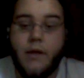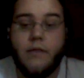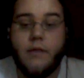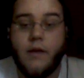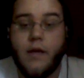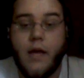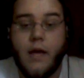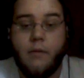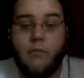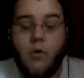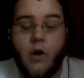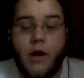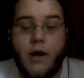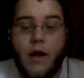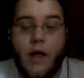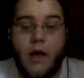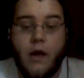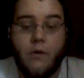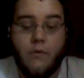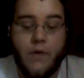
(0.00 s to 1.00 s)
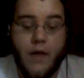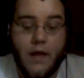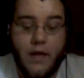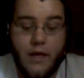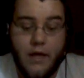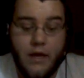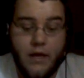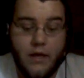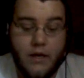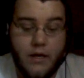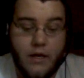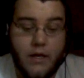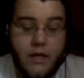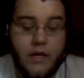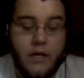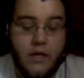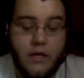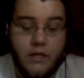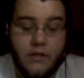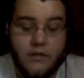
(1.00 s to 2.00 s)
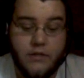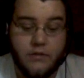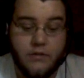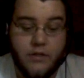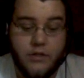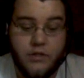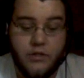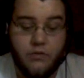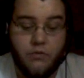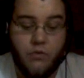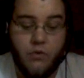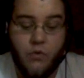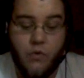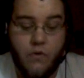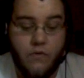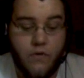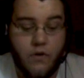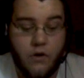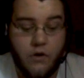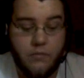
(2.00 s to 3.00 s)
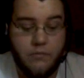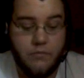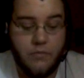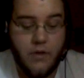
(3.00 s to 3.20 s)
in the game right now that he can easily screw over.